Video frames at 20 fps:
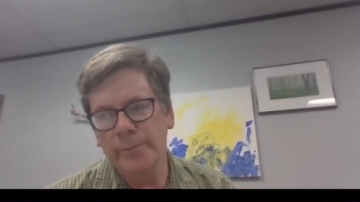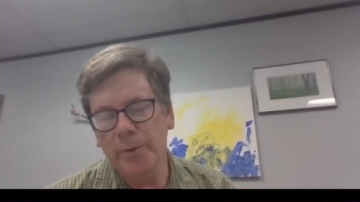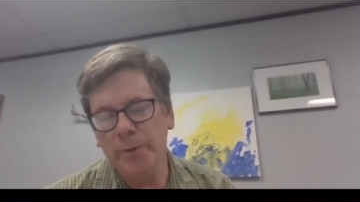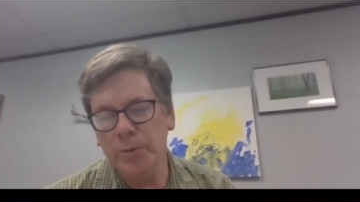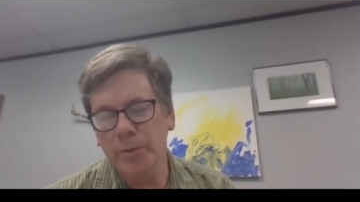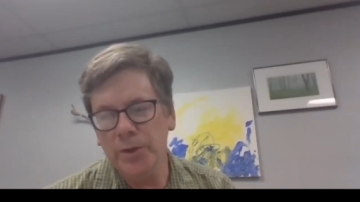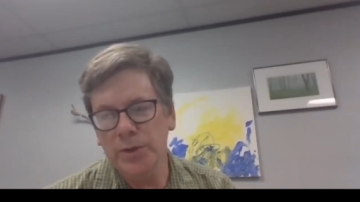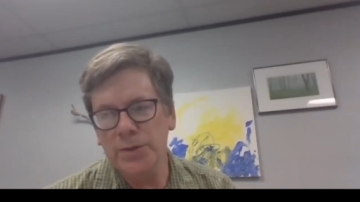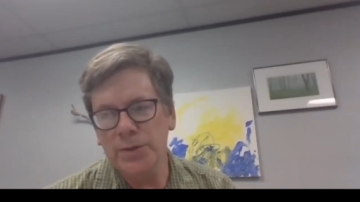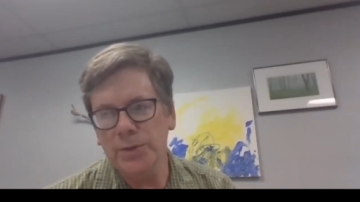our
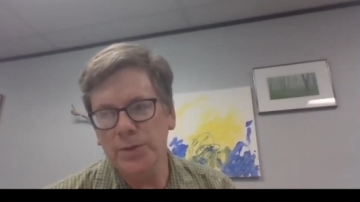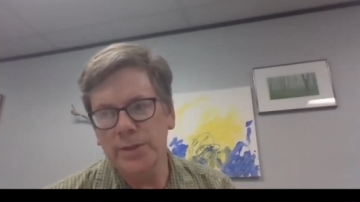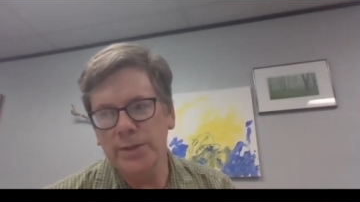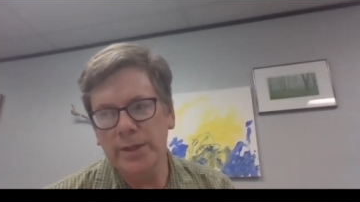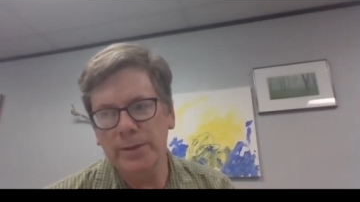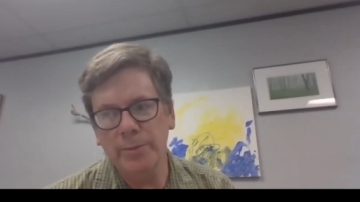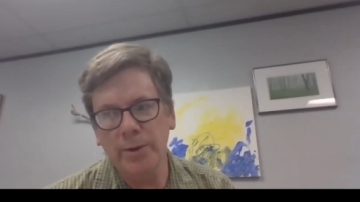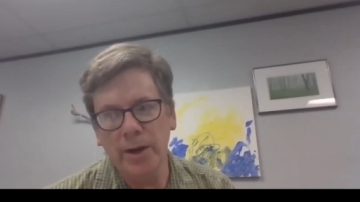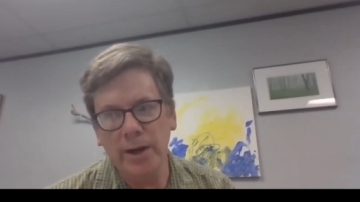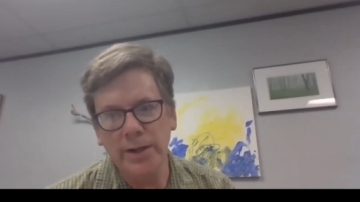middle school
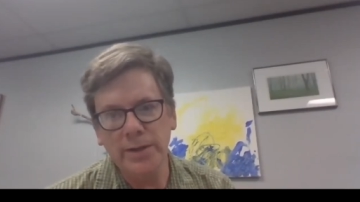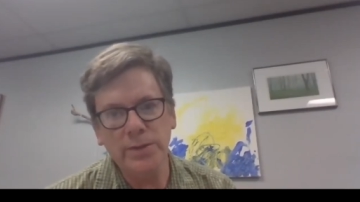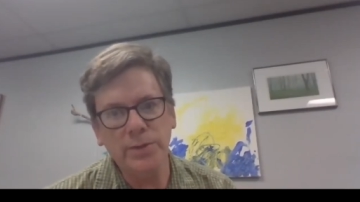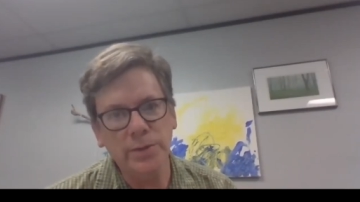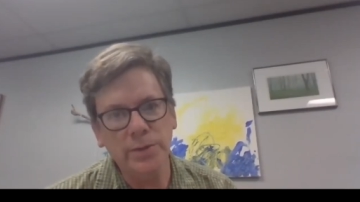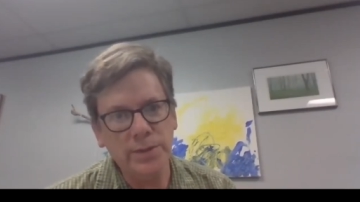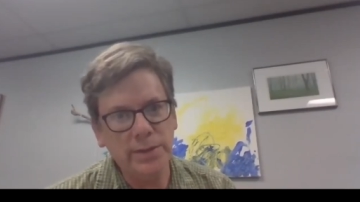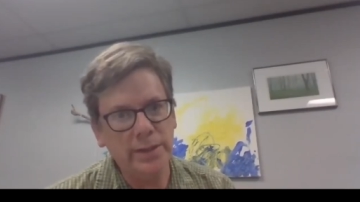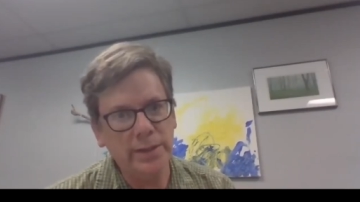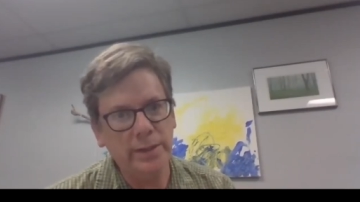team, our high
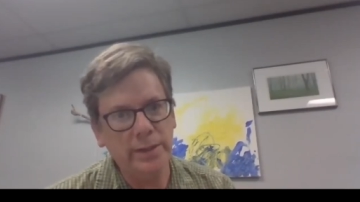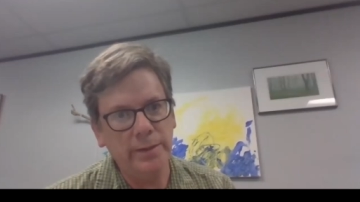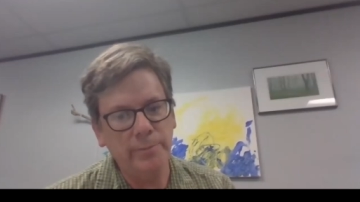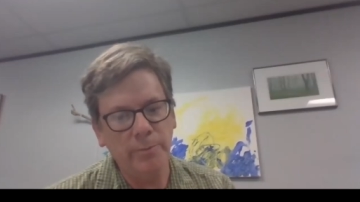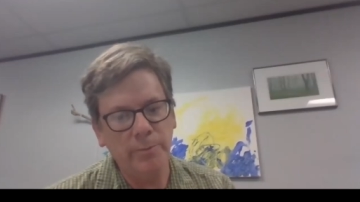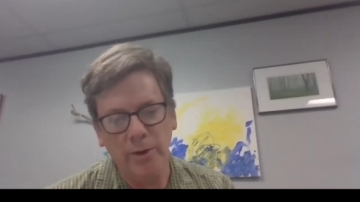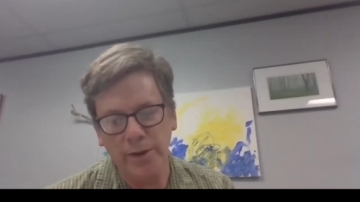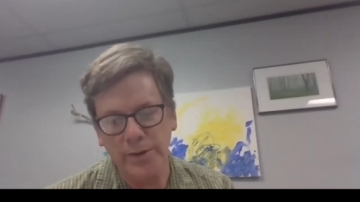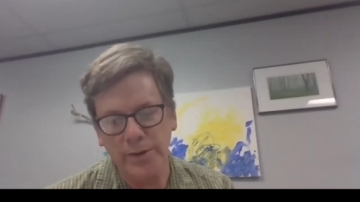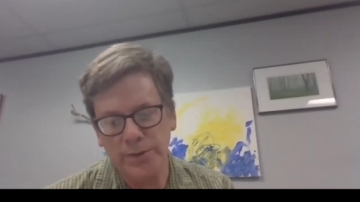school
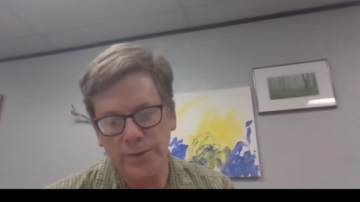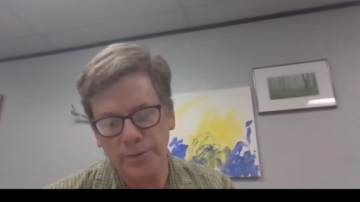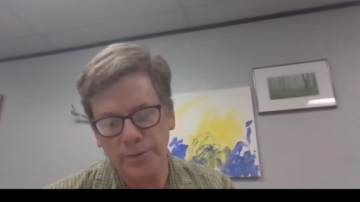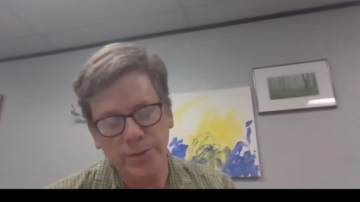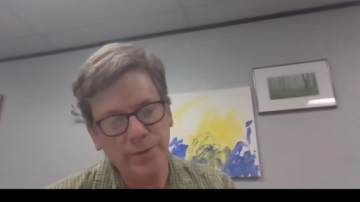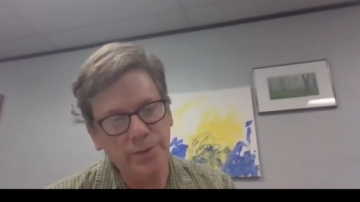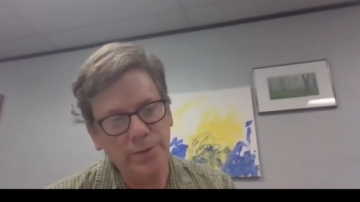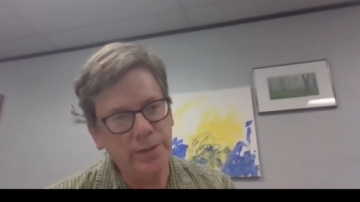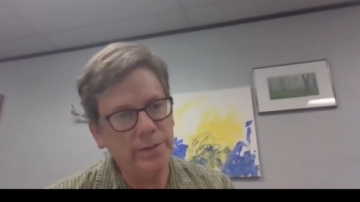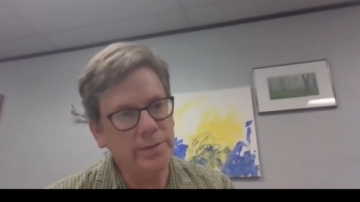team are also
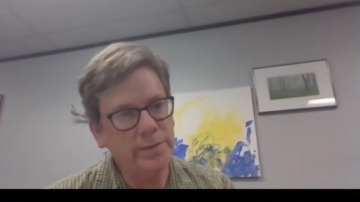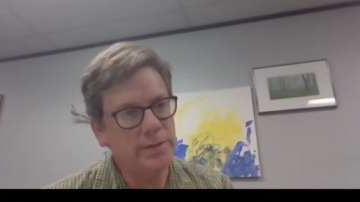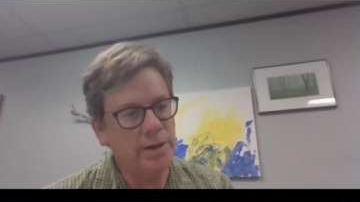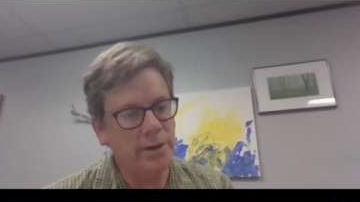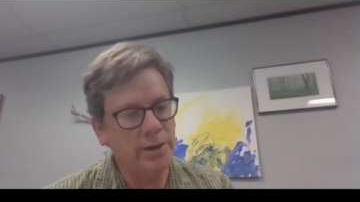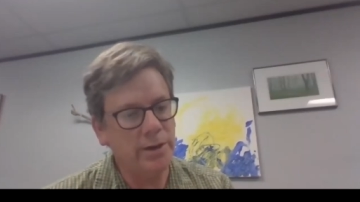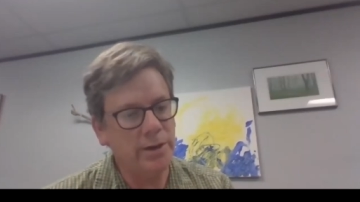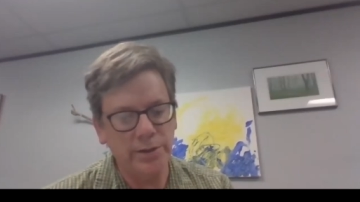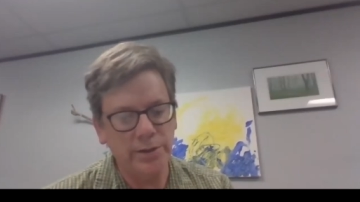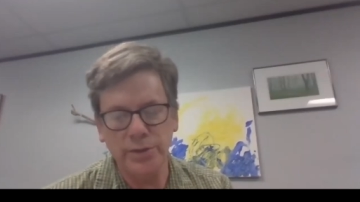doing,
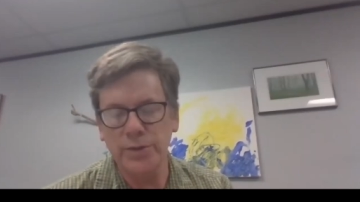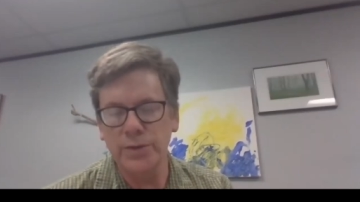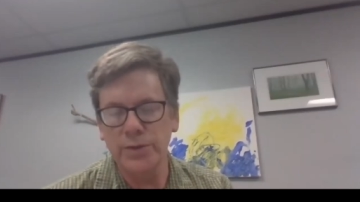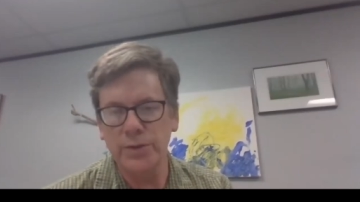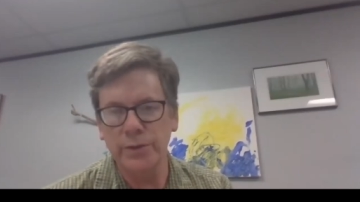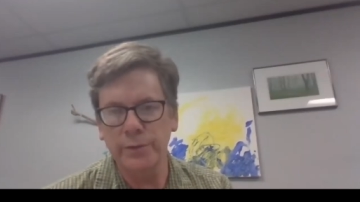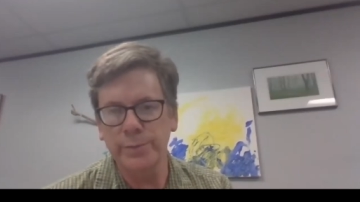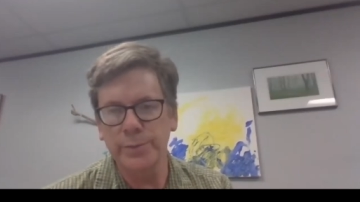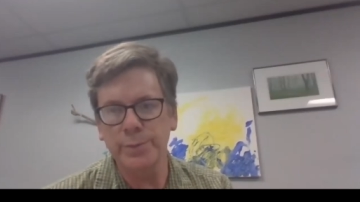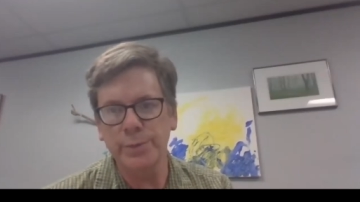starting to do
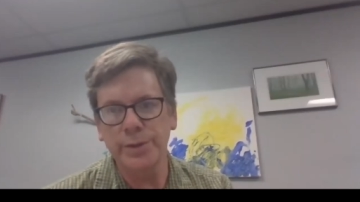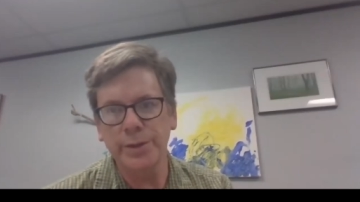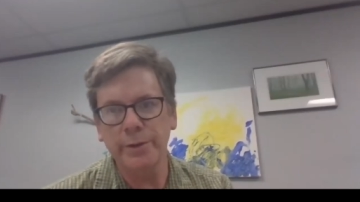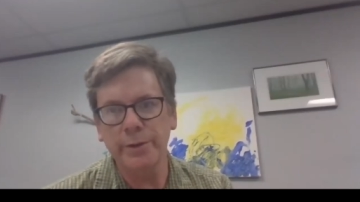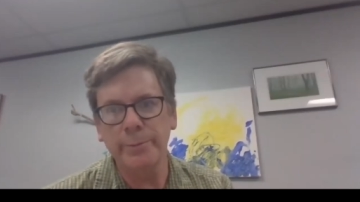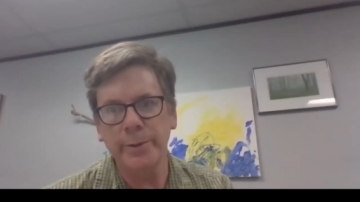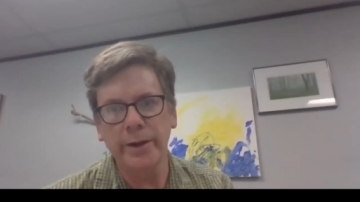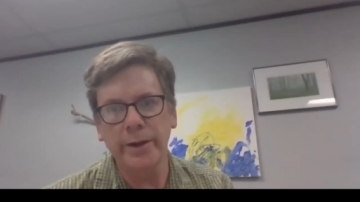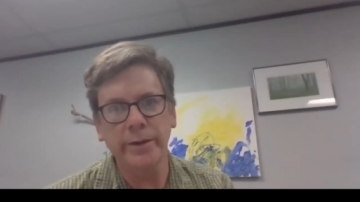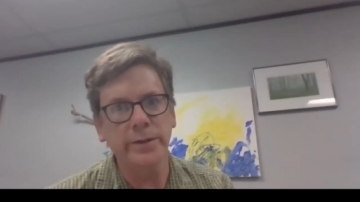Zooms with their
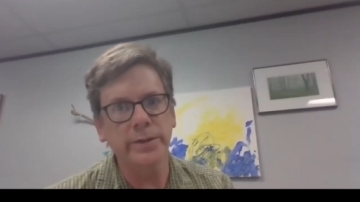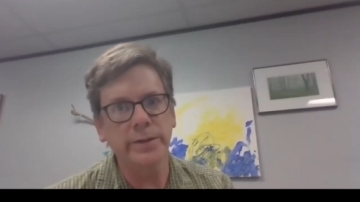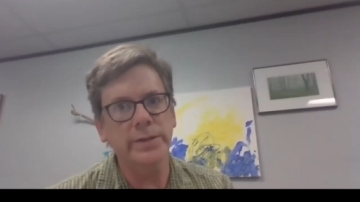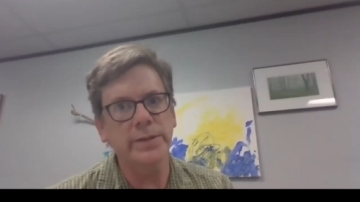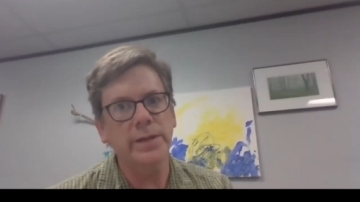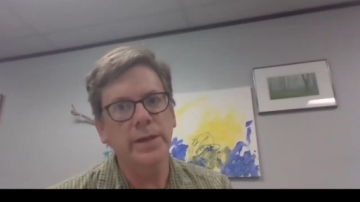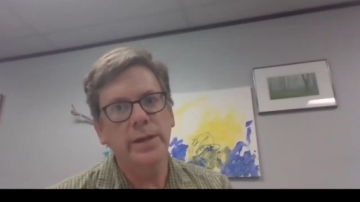parents.